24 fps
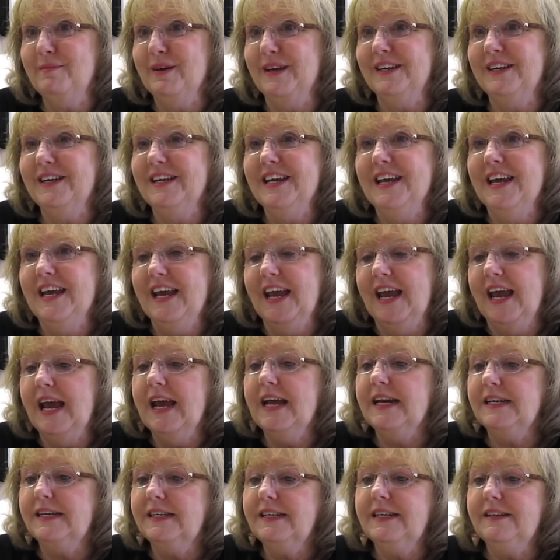And,
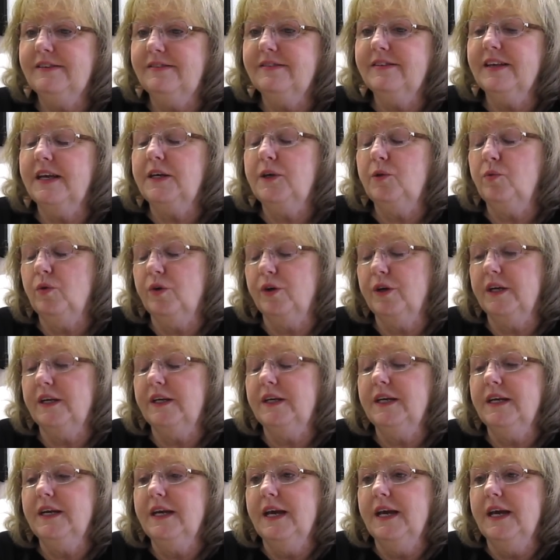and he said he would.